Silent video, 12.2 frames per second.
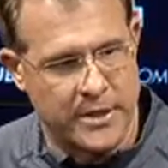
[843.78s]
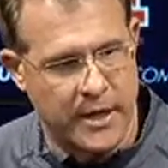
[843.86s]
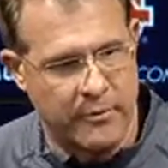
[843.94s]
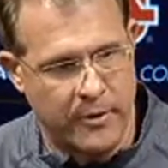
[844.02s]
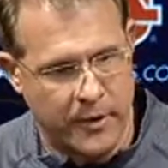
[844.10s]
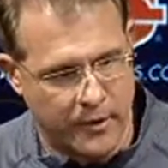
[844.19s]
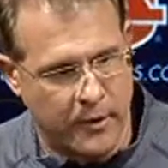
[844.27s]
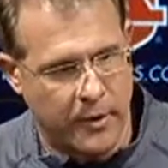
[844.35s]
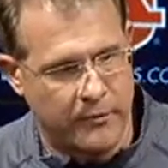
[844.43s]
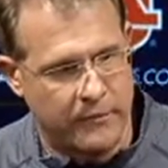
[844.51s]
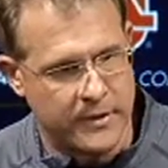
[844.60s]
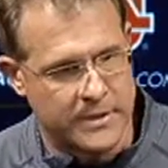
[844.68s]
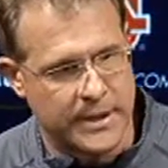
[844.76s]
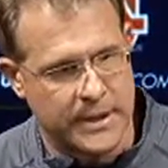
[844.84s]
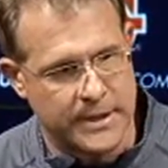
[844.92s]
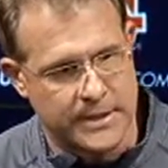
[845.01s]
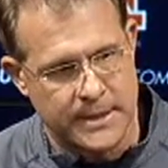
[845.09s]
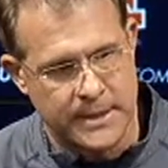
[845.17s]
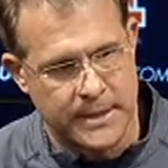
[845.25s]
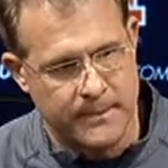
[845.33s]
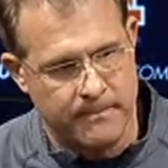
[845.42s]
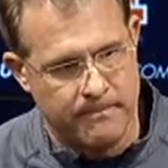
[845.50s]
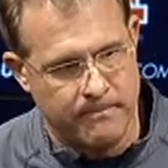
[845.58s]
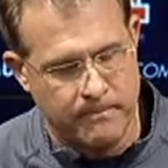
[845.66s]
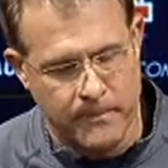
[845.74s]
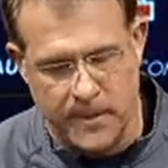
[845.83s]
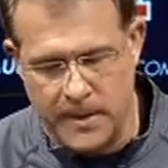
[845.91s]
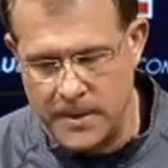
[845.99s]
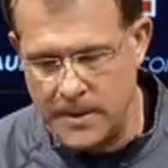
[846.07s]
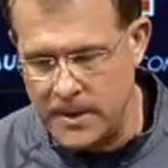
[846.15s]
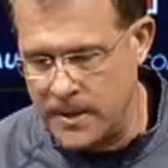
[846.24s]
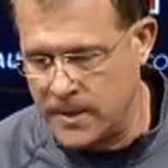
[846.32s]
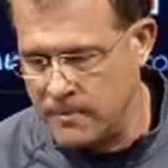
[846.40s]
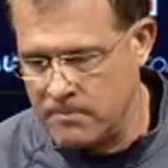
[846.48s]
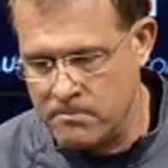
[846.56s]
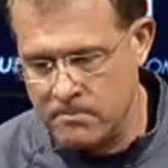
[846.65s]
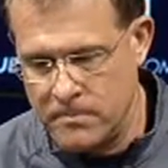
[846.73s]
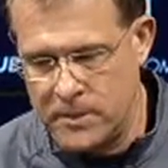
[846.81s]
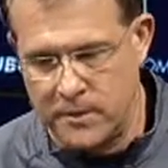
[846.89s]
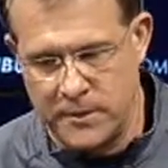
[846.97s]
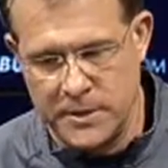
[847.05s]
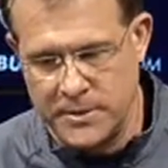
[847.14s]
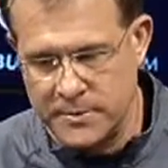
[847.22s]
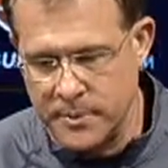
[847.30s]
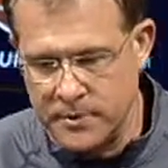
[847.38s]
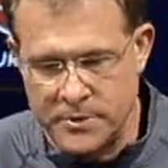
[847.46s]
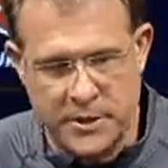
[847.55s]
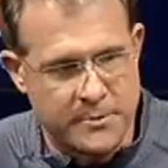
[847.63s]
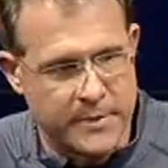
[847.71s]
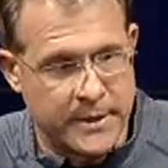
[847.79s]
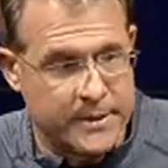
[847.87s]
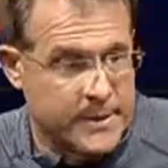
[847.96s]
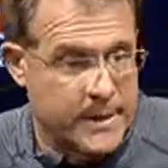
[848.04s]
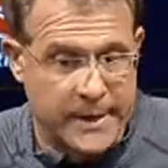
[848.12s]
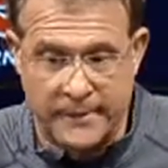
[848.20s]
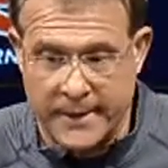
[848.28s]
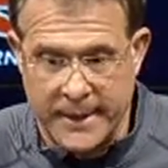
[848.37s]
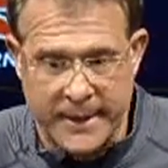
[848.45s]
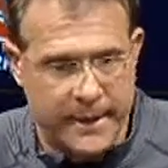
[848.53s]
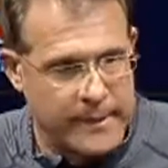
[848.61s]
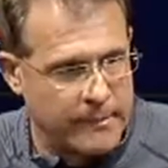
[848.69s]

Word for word: job running our offense, like I said, and uh, you know, he's the most experienced guy we got.